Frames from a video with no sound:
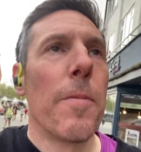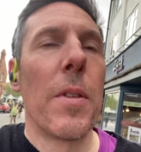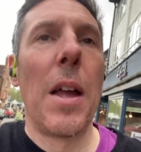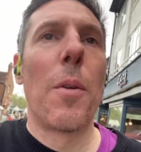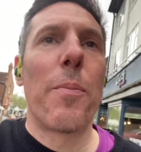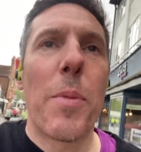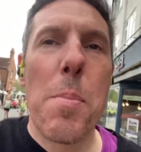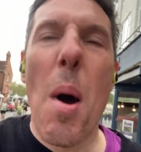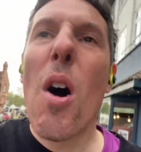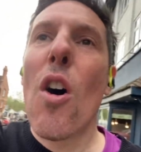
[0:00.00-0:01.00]
Now,
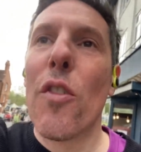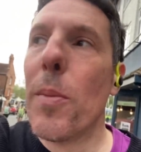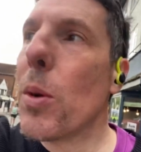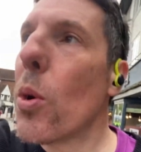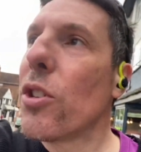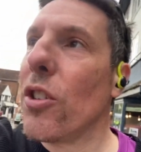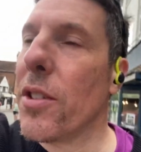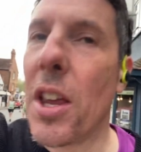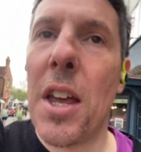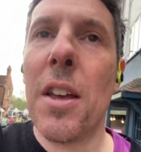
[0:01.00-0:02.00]
part of me
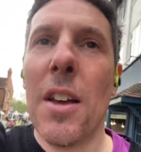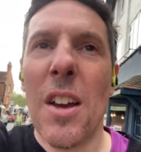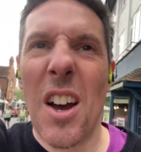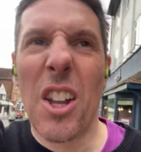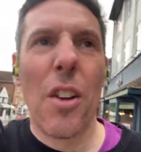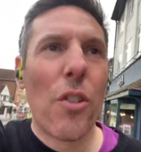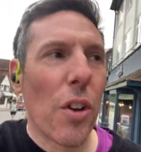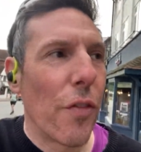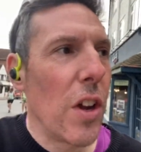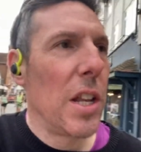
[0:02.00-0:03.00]
wishes, and I've got
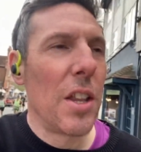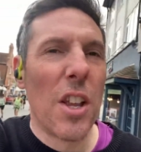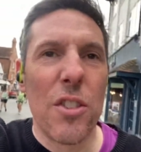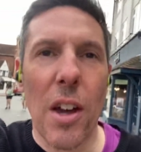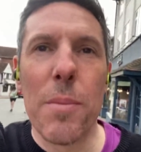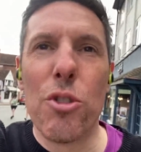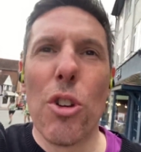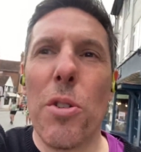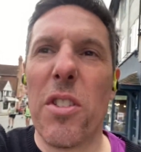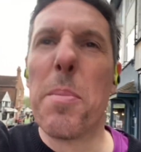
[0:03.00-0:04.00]
a feeling that Dame
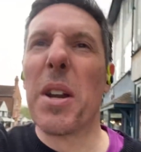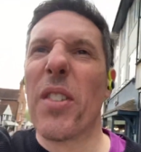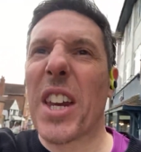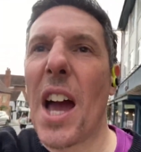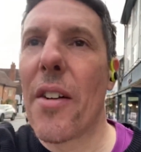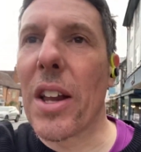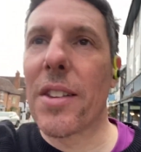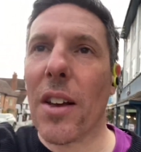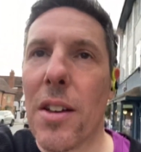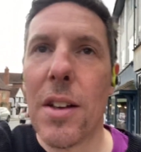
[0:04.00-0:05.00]
Judi's a bit of a
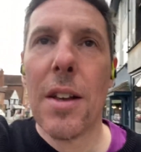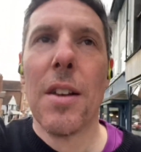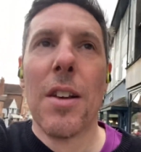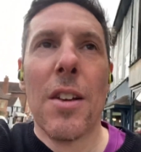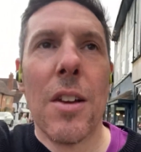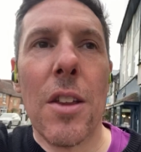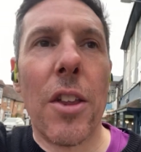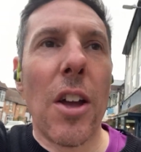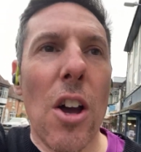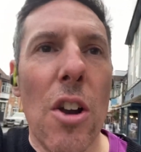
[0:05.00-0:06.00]
character,
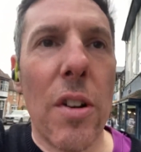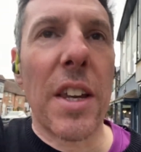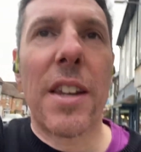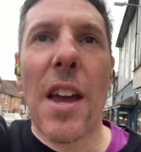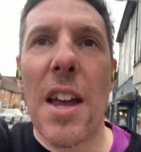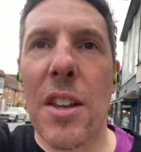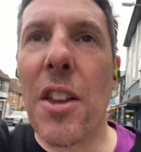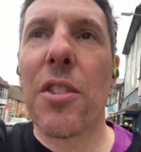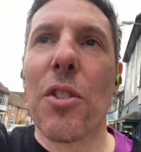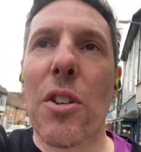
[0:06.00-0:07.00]
that her and Ken
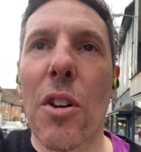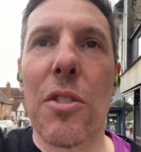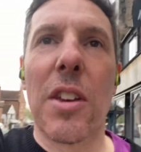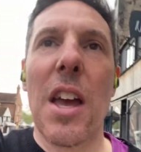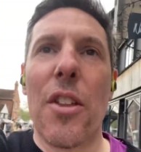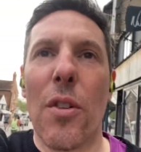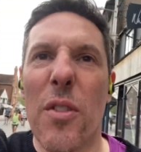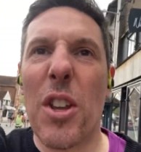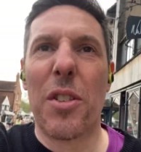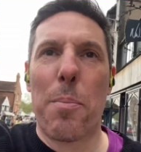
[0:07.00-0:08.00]
sort of got together and
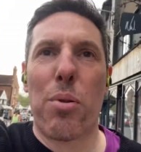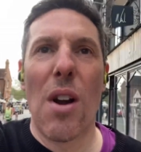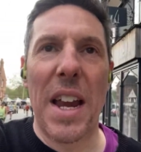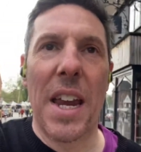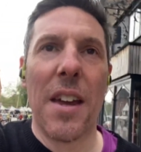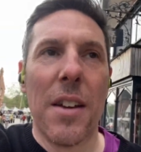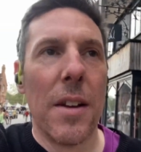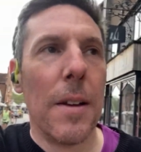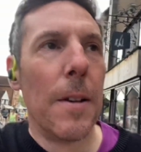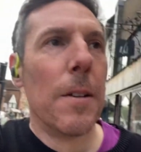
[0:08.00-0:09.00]
as a prank
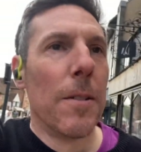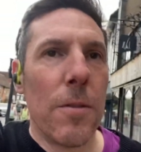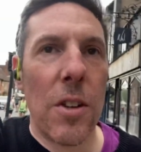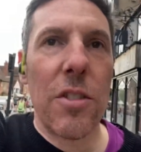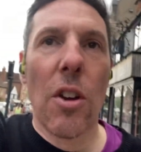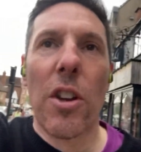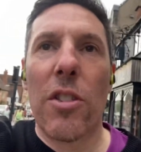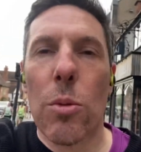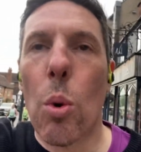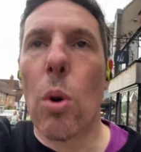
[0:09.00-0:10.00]
decided
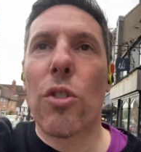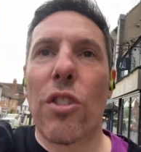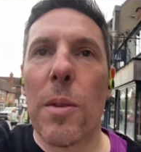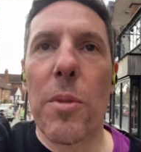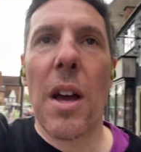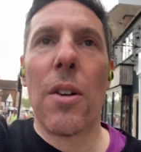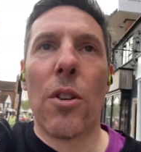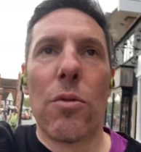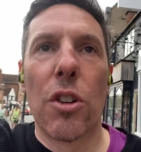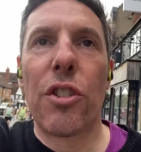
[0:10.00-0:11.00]
to walk sheep down at
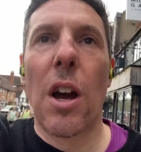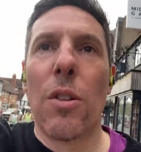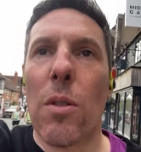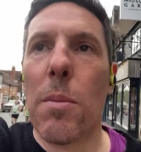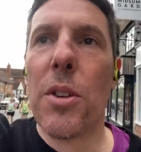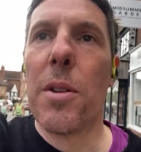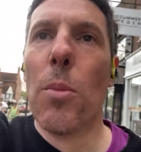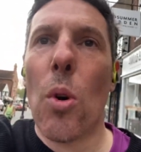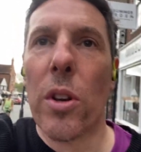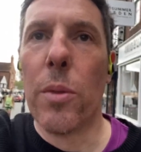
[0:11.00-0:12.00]
rush hour on Monday
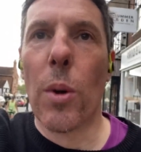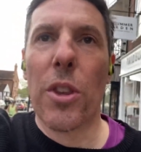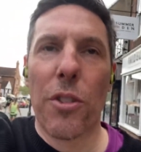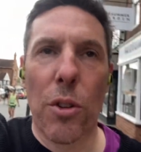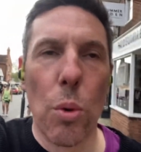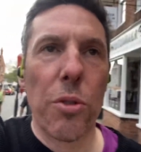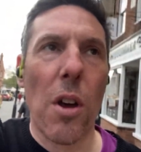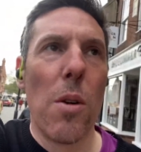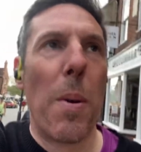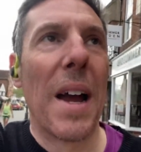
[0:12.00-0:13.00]
morning when the schools
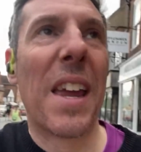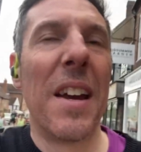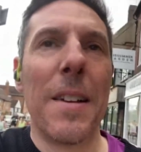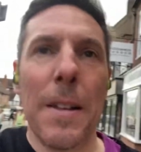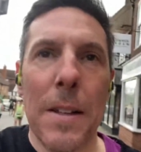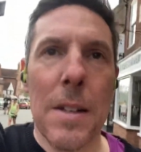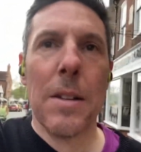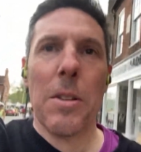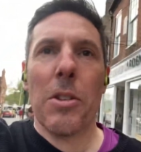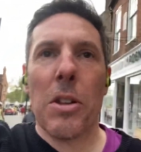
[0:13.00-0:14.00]
go back.
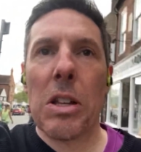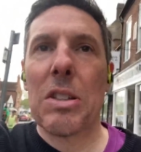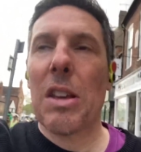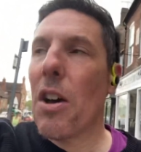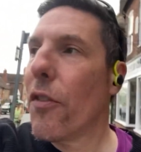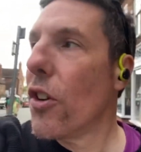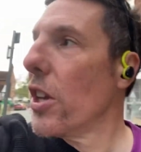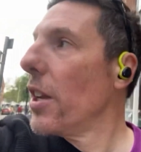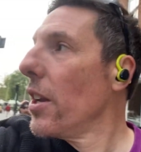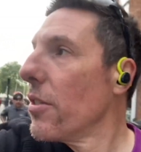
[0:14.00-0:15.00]
See how funny
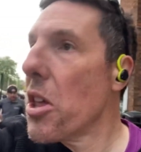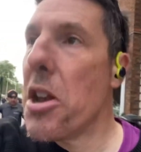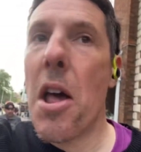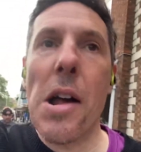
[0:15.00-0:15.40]
it is then.